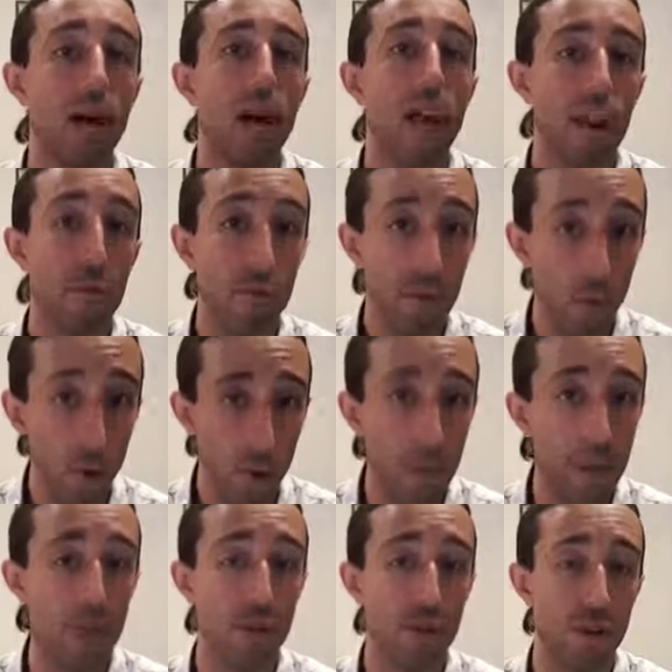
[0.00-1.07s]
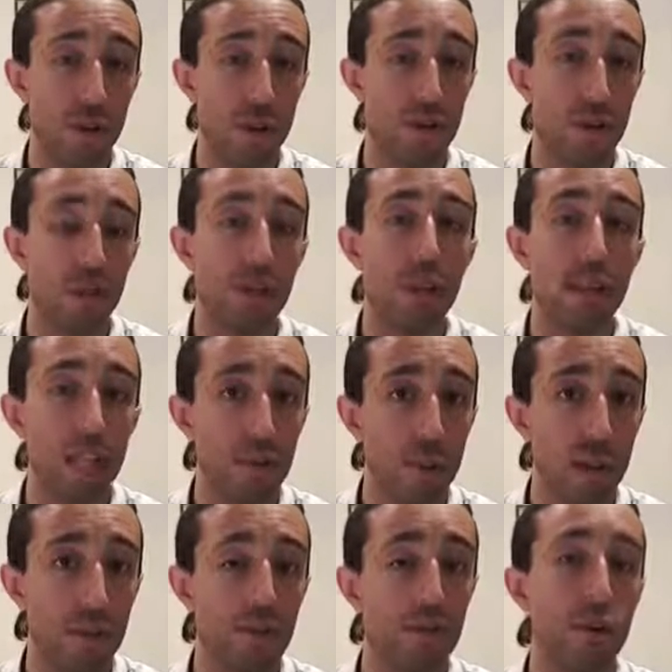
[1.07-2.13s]
informing your doctor, either by
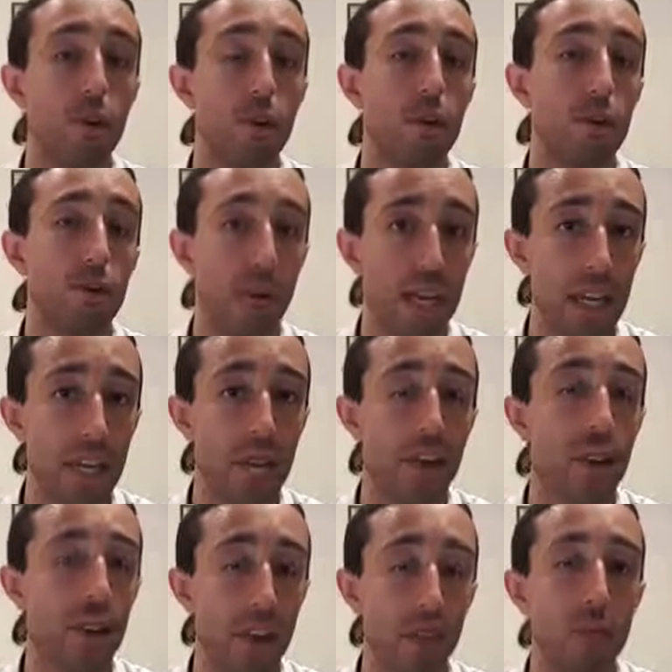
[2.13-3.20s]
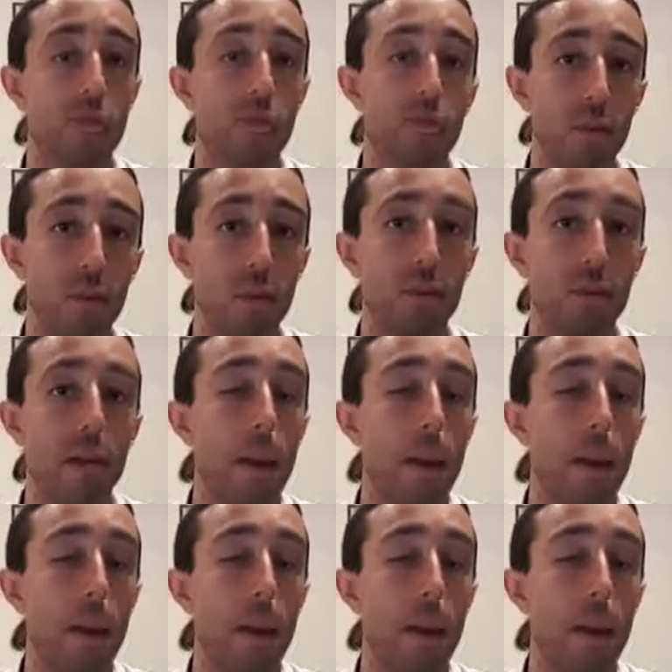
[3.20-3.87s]
phone or by email or another form,